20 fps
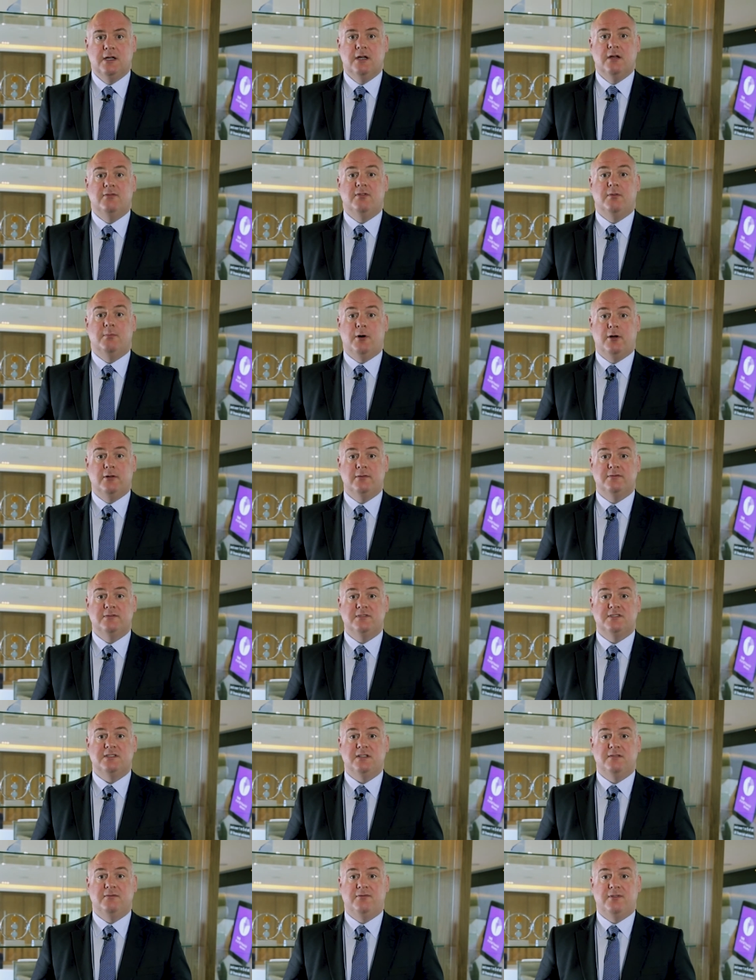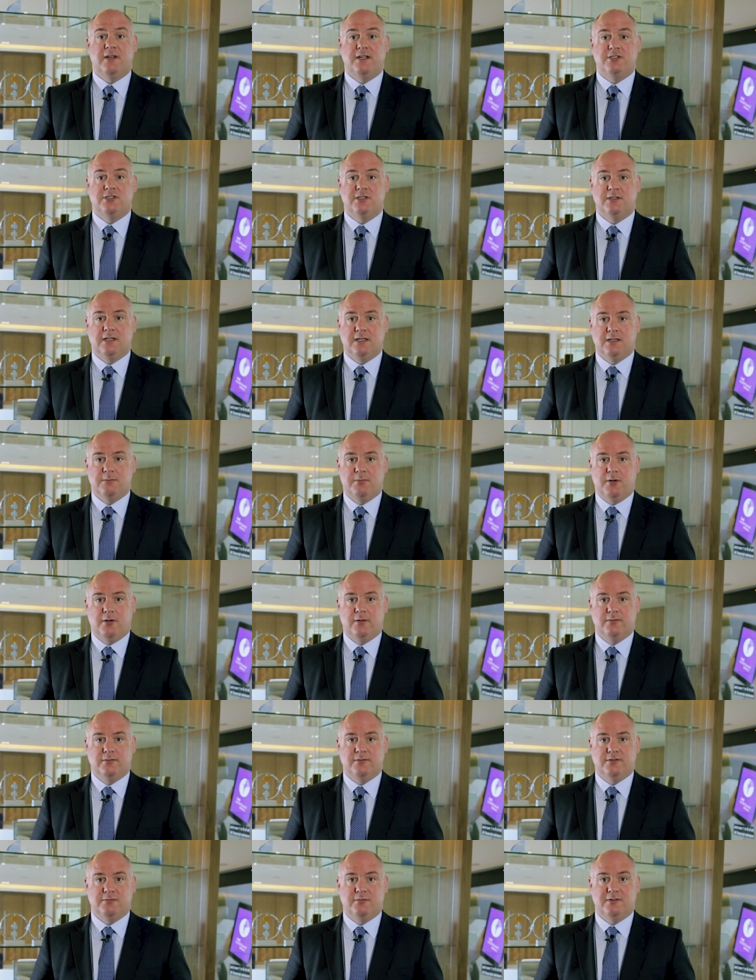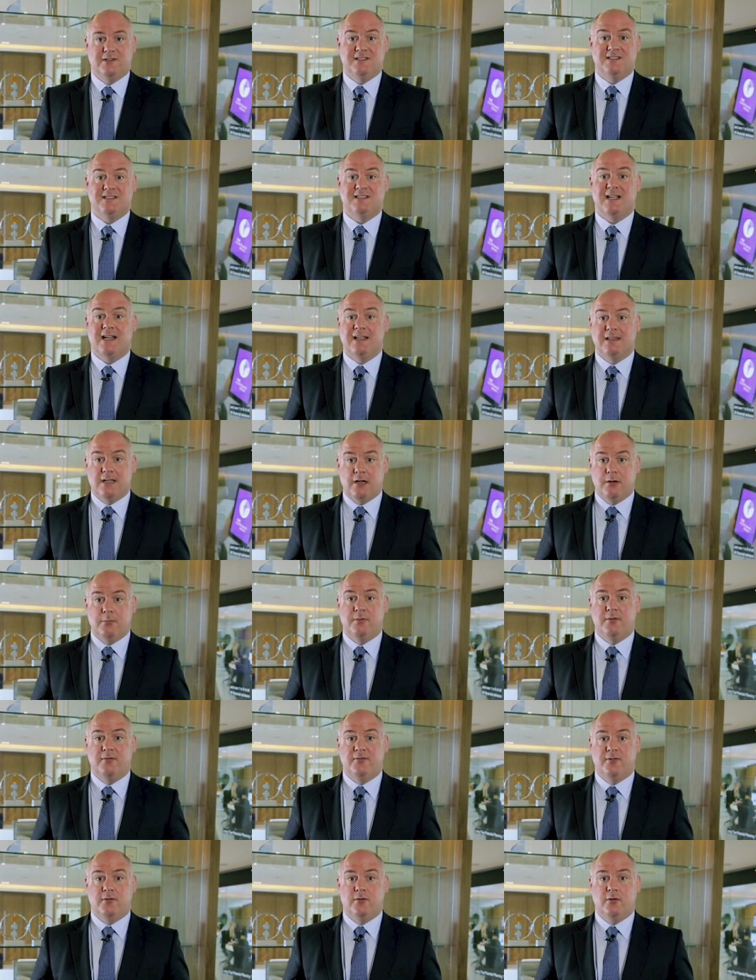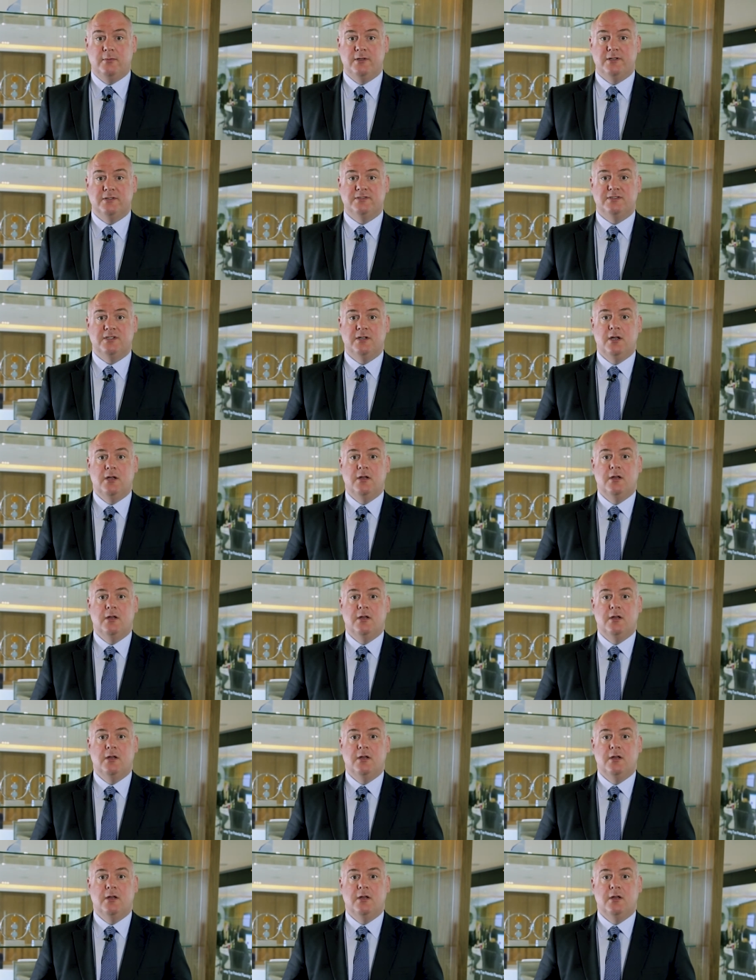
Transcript: For bonds, inflation-linked bonds were the standout performers,